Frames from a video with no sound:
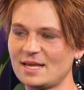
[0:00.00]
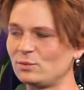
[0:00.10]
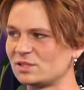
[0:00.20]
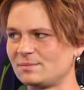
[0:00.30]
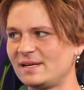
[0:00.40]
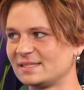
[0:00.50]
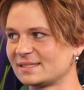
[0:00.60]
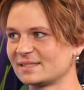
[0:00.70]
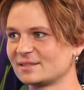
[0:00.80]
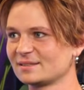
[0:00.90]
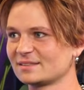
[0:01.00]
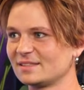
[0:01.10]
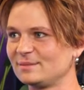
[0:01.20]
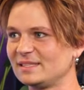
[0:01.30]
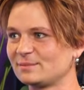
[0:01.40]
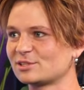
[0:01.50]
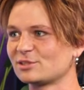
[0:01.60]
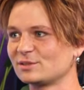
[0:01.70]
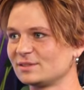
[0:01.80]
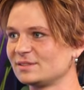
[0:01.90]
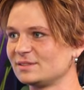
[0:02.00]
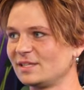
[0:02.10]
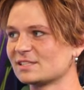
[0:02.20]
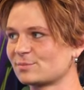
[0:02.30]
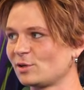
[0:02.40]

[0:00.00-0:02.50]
it was amazing there. I mean, I'm sure you guys have